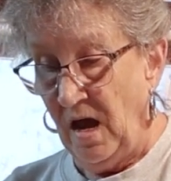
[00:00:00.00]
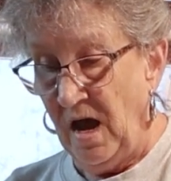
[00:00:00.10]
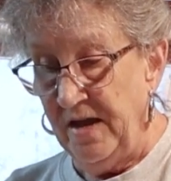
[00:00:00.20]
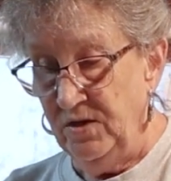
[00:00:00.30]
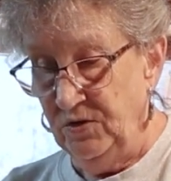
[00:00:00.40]

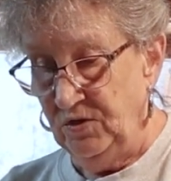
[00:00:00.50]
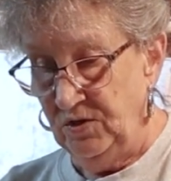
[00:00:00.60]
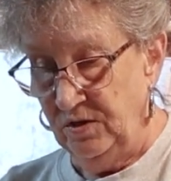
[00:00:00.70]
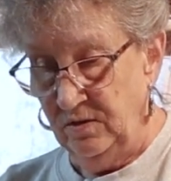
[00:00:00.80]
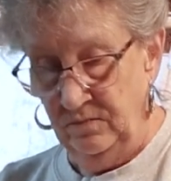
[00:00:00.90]
I
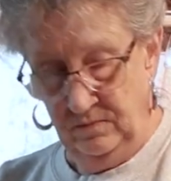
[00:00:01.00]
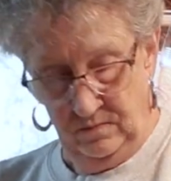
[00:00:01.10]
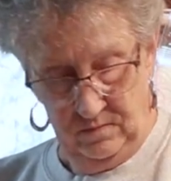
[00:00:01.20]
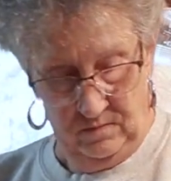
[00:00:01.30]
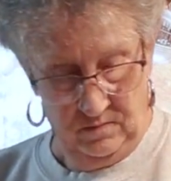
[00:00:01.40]
used to,
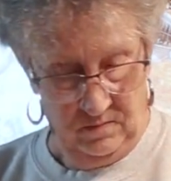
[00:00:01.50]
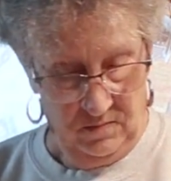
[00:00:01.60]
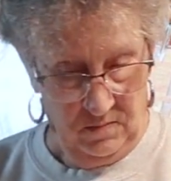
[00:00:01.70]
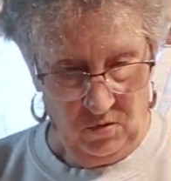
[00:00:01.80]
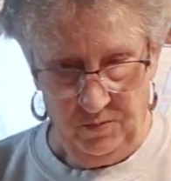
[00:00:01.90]

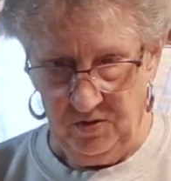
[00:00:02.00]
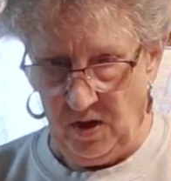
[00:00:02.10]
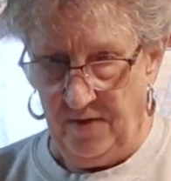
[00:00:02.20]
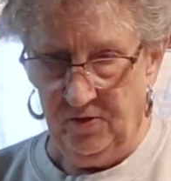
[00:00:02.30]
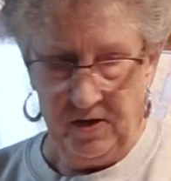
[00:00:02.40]

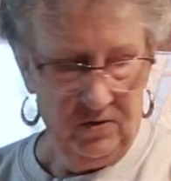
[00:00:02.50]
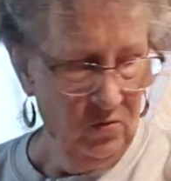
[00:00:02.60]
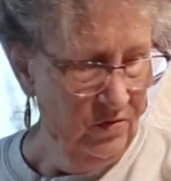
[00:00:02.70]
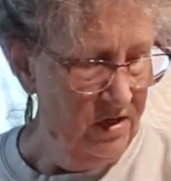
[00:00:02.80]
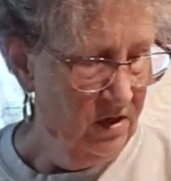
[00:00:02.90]
whoops, I forgot
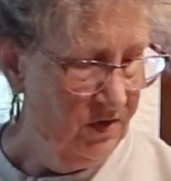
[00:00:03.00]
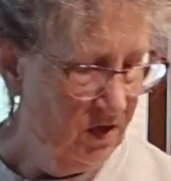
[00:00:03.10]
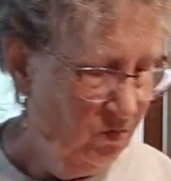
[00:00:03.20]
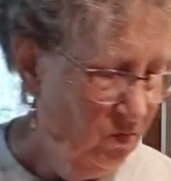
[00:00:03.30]
the tortilla because I